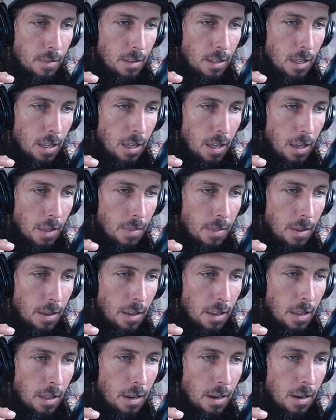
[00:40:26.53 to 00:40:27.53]
And
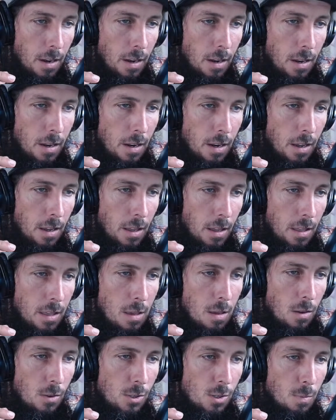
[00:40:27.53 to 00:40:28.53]
then
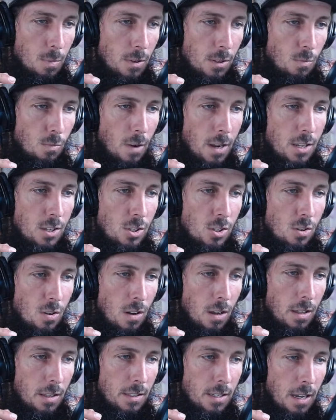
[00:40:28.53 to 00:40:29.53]
he also puts rice
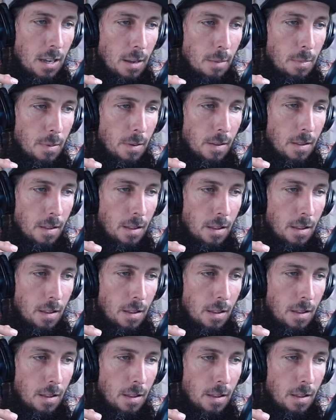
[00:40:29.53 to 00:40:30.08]
straw on top,